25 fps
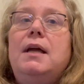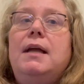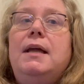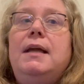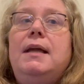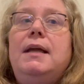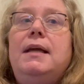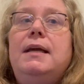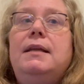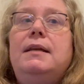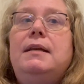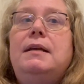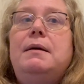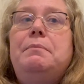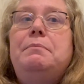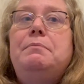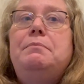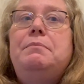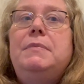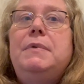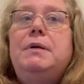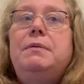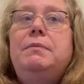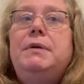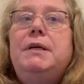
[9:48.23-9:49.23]
It
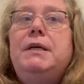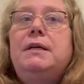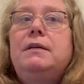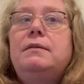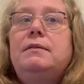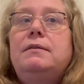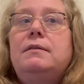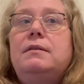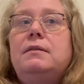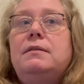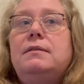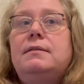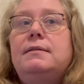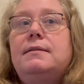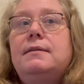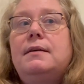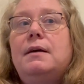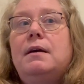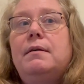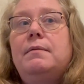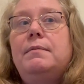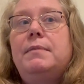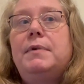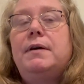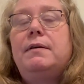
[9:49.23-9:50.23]
mimics
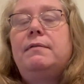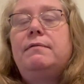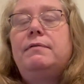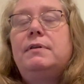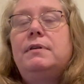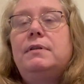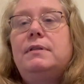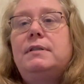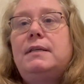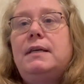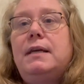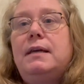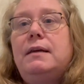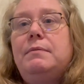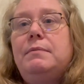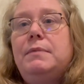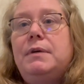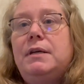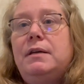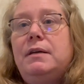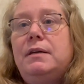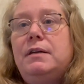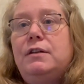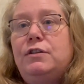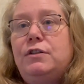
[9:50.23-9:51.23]
some of the same
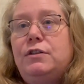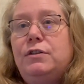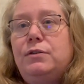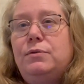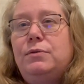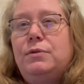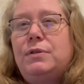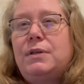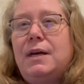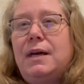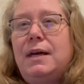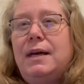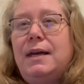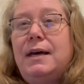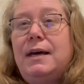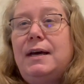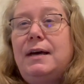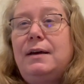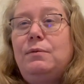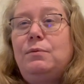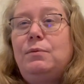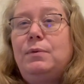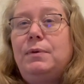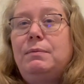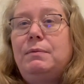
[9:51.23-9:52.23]
issues I
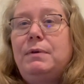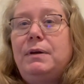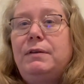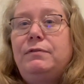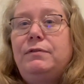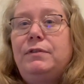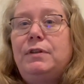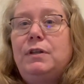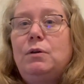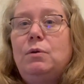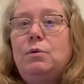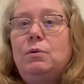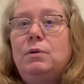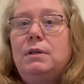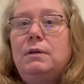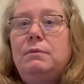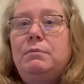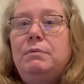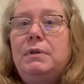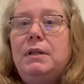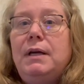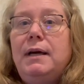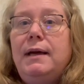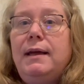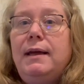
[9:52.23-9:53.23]
had with my viola
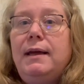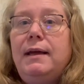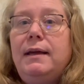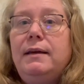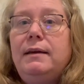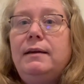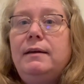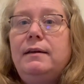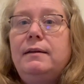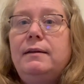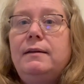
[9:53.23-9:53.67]
playing